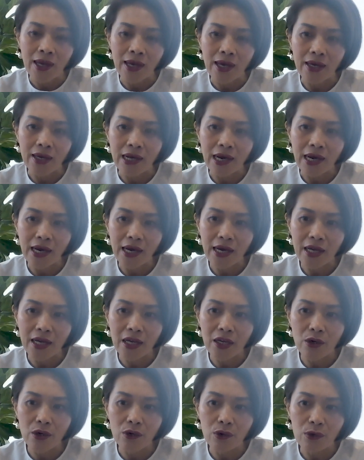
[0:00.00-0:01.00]
And
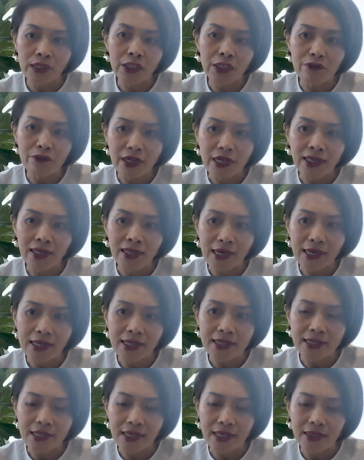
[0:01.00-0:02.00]
I only
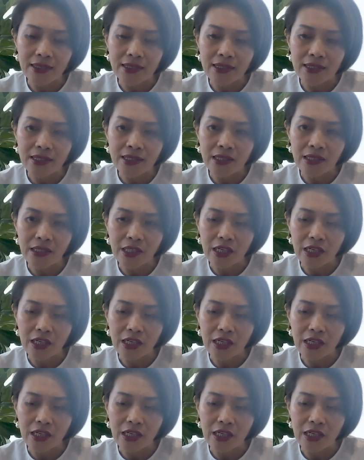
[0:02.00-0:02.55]
realized that this is an